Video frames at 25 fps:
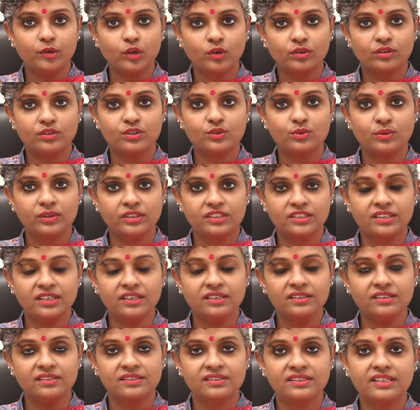Dr.
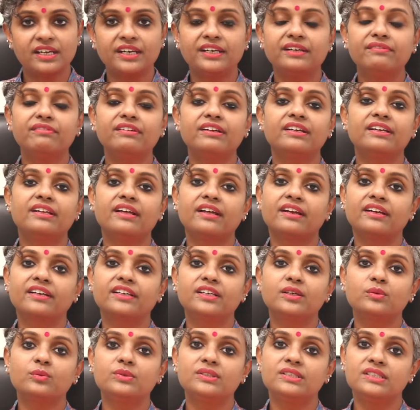Suvarchala, Scientific
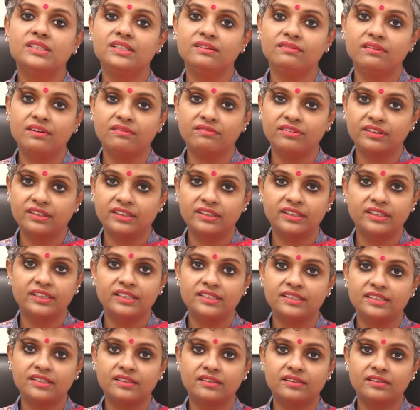Director with Ziva
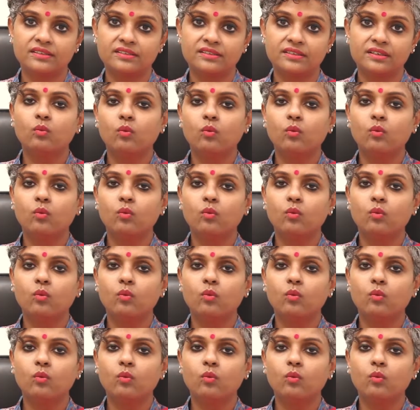Fertility Centers.